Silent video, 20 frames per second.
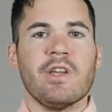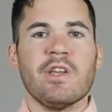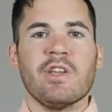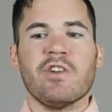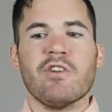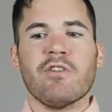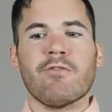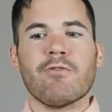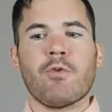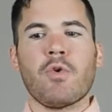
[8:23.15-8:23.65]

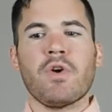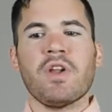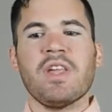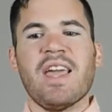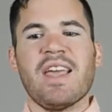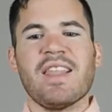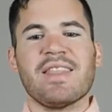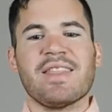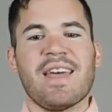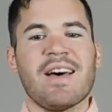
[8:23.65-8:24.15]
your
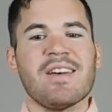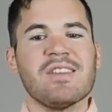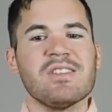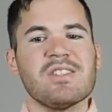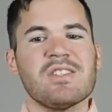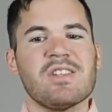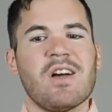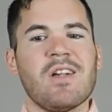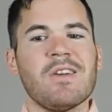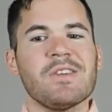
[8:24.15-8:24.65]

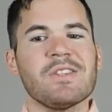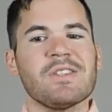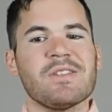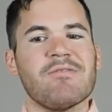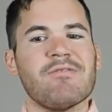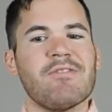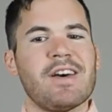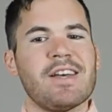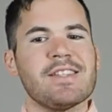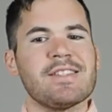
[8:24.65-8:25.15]
$48,000
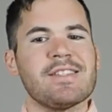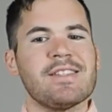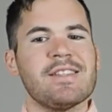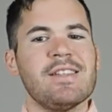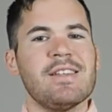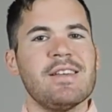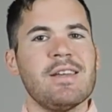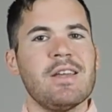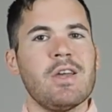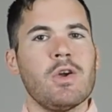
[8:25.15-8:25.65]

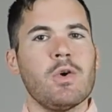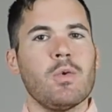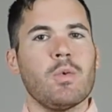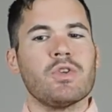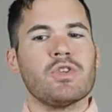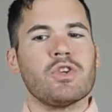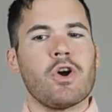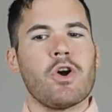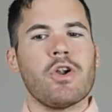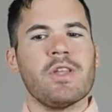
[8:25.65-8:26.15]
invested
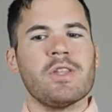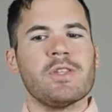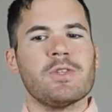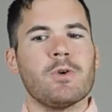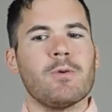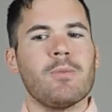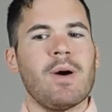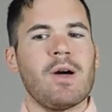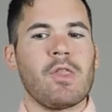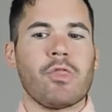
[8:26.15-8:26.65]
would turn
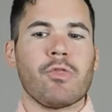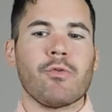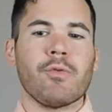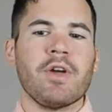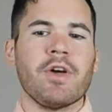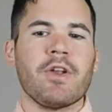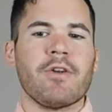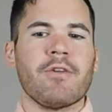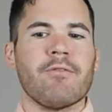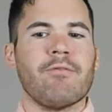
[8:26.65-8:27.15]
into about
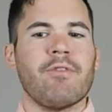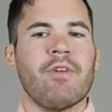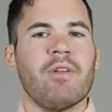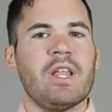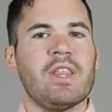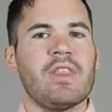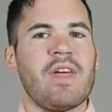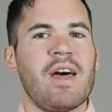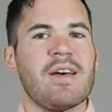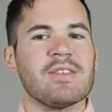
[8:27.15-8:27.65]

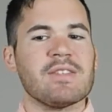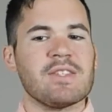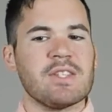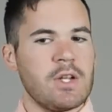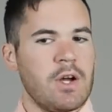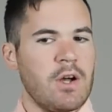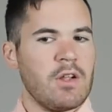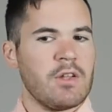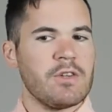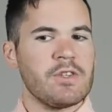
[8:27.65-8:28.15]

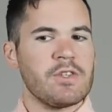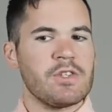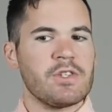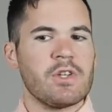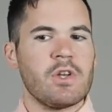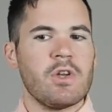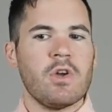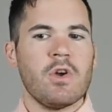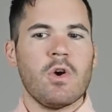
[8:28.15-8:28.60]
$350,000,